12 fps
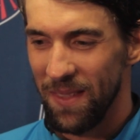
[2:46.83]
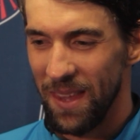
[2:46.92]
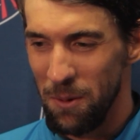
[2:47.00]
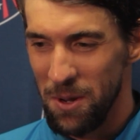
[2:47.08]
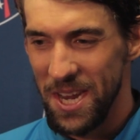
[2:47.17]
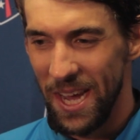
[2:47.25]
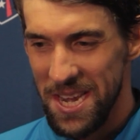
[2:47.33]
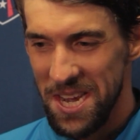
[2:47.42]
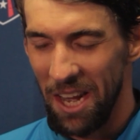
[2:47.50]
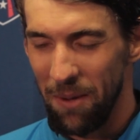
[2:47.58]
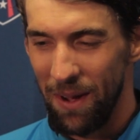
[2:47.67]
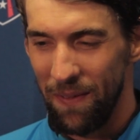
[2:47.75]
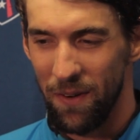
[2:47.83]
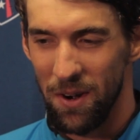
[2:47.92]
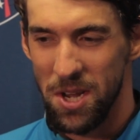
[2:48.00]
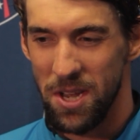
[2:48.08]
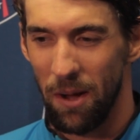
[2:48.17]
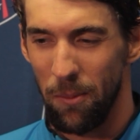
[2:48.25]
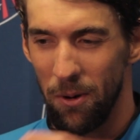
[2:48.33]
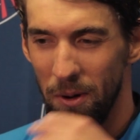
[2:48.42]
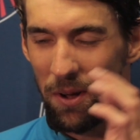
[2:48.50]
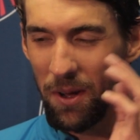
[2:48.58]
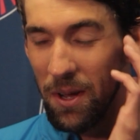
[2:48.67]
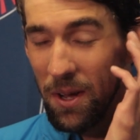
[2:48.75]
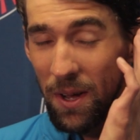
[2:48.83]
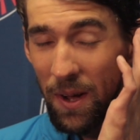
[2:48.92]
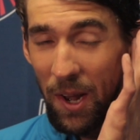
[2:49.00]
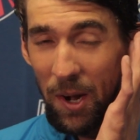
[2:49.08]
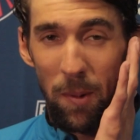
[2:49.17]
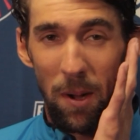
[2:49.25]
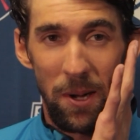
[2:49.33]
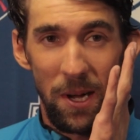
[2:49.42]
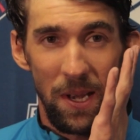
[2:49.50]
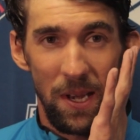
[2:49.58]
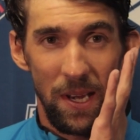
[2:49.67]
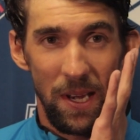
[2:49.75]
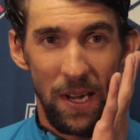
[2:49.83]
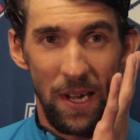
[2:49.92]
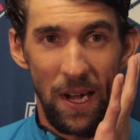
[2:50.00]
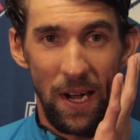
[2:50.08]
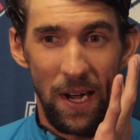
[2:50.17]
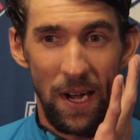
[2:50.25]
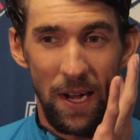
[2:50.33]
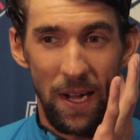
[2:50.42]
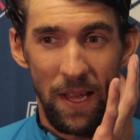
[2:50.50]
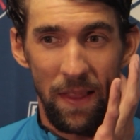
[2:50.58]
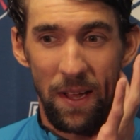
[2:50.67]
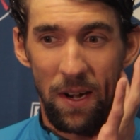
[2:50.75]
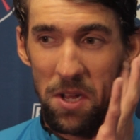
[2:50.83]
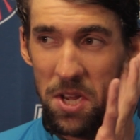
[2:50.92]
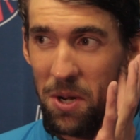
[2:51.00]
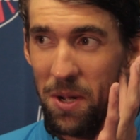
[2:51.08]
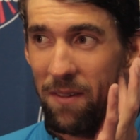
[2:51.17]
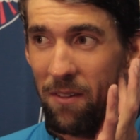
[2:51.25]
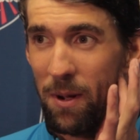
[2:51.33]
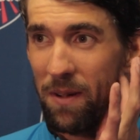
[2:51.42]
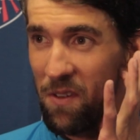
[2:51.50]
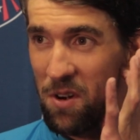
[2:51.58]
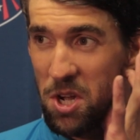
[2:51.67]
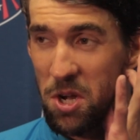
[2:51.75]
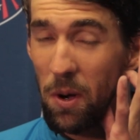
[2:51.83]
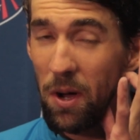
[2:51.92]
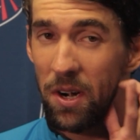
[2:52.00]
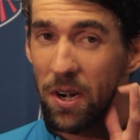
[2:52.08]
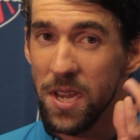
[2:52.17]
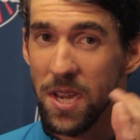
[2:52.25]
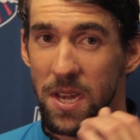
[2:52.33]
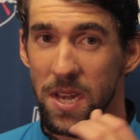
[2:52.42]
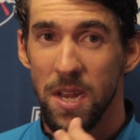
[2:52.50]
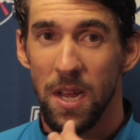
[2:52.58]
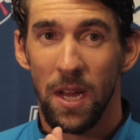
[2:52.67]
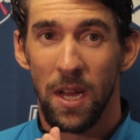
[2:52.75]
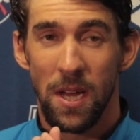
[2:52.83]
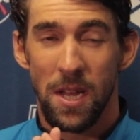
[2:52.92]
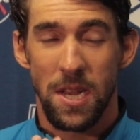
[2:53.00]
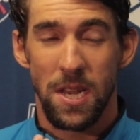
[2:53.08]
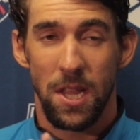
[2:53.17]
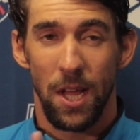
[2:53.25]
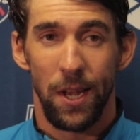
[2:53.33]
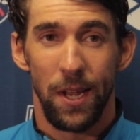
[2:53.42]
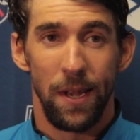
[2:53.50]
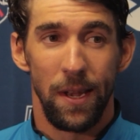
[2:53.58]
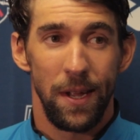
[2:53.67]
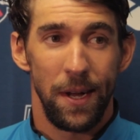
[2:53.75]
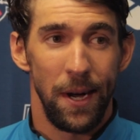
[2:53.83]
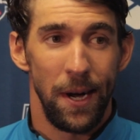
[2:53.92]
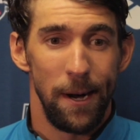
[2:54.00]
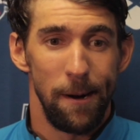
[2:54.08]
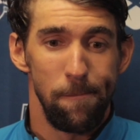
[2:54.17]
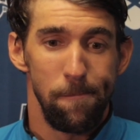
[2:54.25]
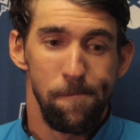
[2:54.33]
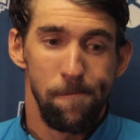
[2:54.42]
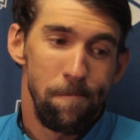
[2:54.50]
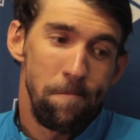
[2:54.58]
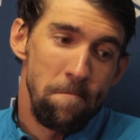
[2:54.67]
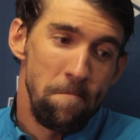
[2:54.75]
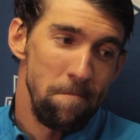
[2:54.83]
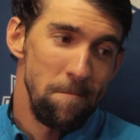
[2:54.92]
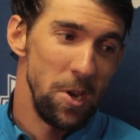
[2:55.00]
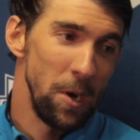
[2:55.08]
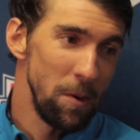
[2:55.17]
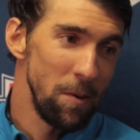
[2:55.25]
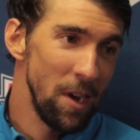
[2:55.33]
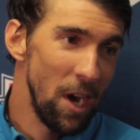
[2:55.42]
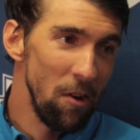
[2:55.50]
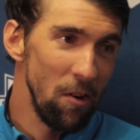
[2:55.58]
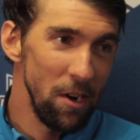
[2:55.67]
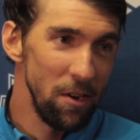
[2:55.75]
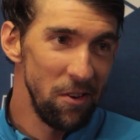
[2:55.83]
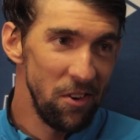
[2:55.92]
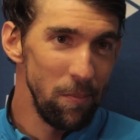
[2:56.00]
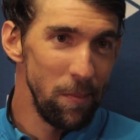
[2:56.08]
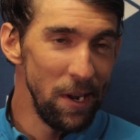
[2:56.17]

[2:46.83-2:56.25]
it was nice getting my first double under my belt uh, and then also having my first 200 since since London. Um, so Colorado should be